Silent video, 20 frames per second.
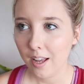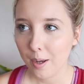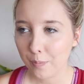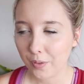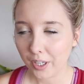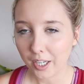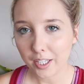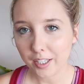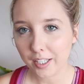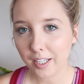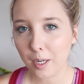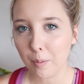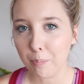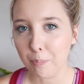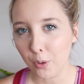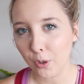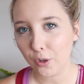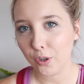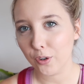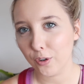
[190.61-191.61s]
I'm thinking like a
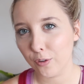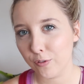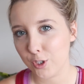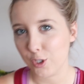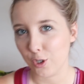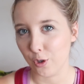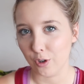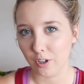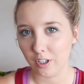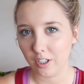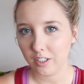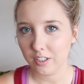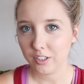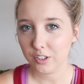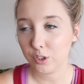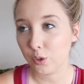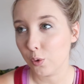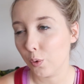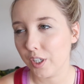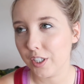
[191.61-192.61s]
book of short
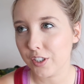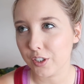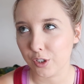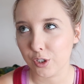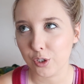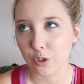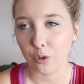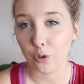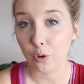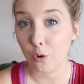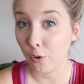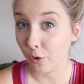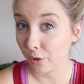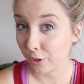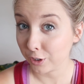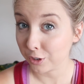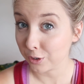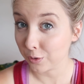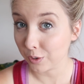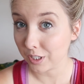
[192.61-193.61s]
stories or short
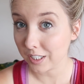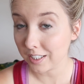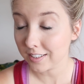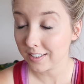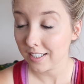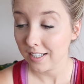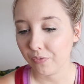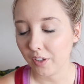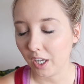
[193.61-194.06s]
horror stories.